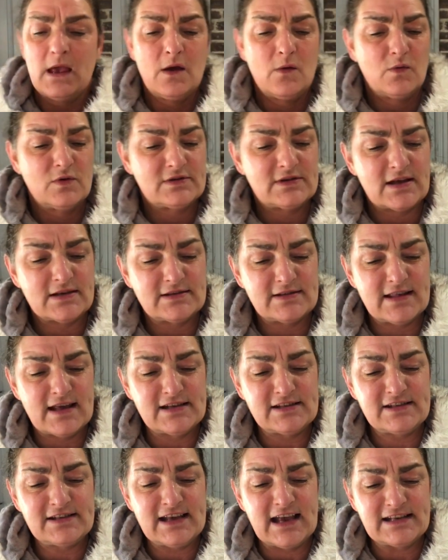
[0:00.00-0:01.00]

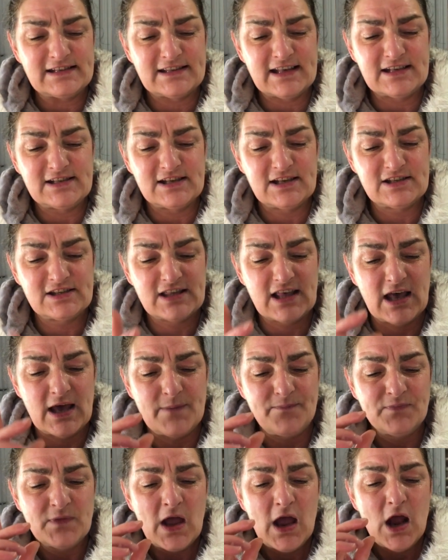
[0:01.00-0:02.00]
Yes, this is the
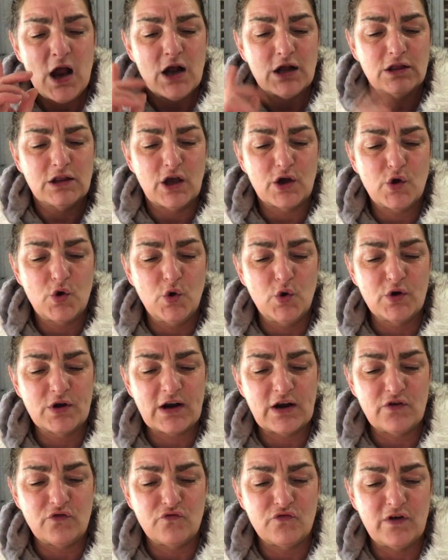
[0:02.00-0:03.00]
La
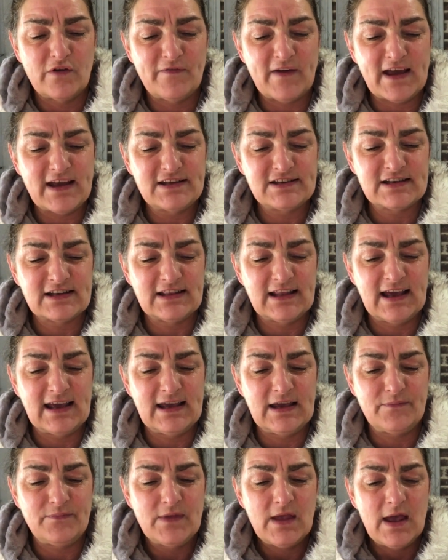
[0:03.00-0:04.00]
Cura
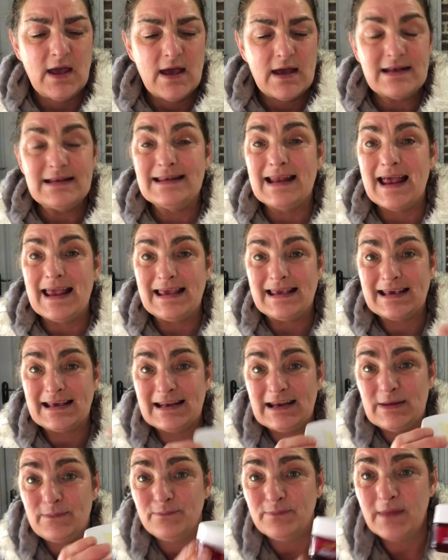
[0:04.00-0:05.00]
Revitalite Night
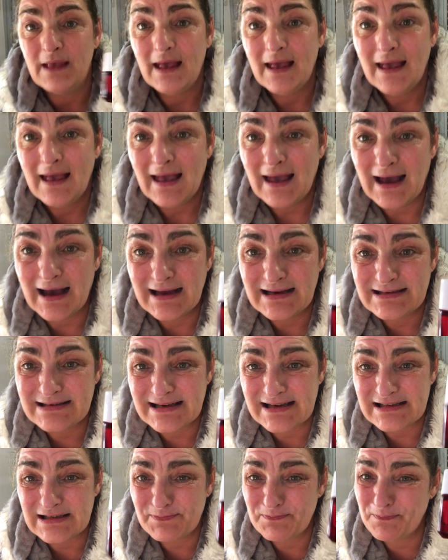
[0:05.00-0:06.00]
Cream, and
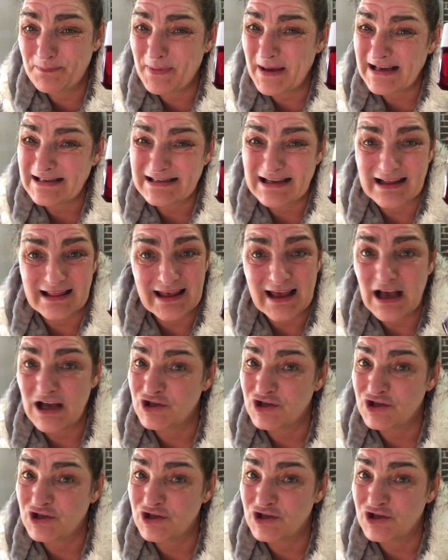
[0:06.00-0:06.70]
it's basically a